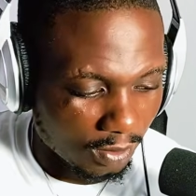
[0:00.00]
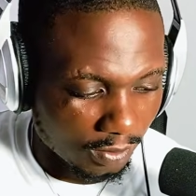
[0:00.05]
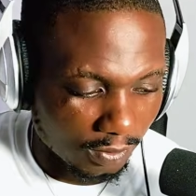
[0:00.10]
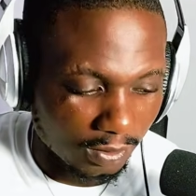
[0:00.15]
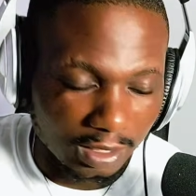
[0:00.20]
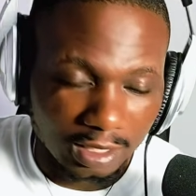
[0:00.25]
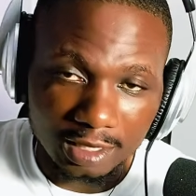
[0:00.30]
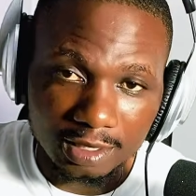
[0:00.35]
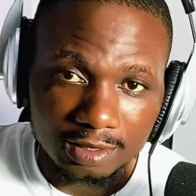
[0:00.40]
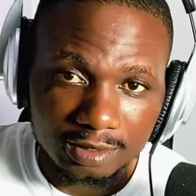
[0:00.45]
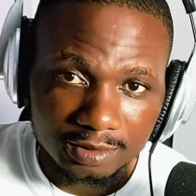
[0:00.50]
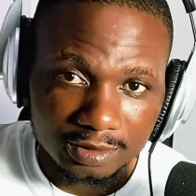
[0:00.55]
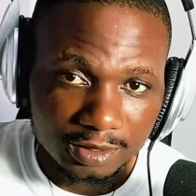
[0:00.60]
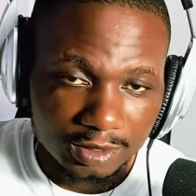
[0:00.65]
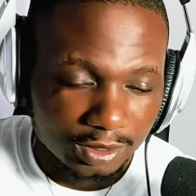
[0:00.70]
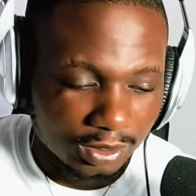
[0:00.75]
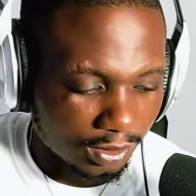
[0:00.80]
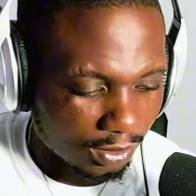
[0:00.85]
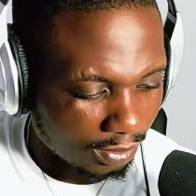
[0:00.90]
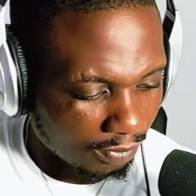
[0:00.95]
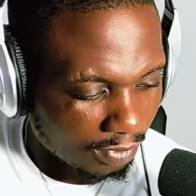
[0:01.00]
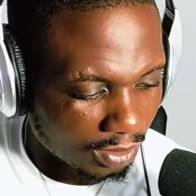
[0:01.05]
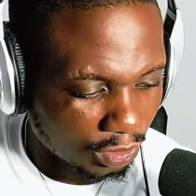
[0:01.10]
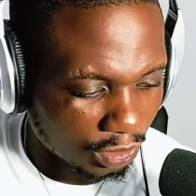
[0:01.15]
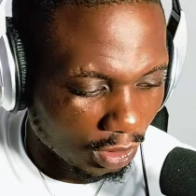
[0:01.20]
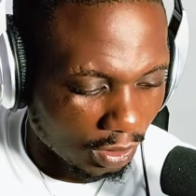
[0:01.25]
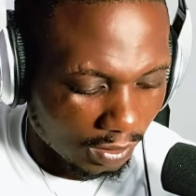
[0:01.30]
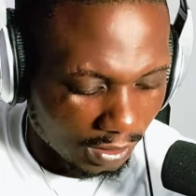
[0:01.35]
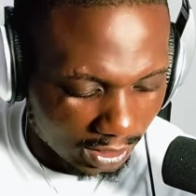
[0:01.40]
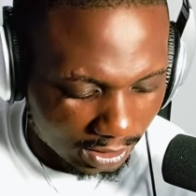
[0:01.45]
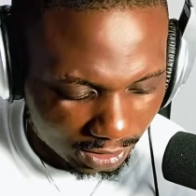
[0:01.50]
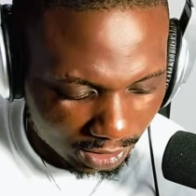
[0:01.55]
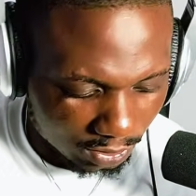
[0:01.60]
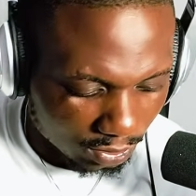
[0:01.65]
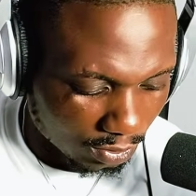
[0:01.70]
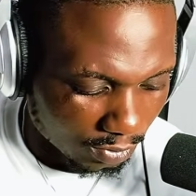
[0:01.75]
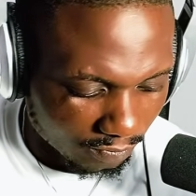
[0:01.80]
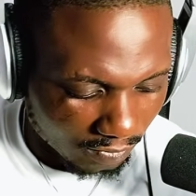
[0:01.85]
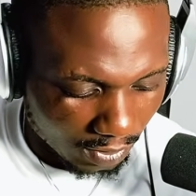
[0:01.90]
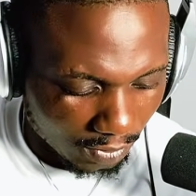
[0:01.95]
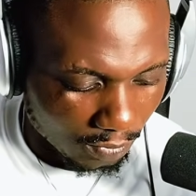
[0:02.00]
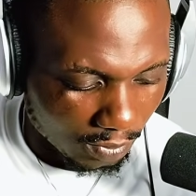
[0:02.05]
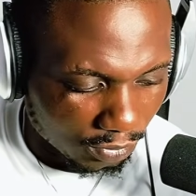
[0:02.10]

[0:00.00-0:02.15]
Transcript: okay? Make sure you learn the note very well.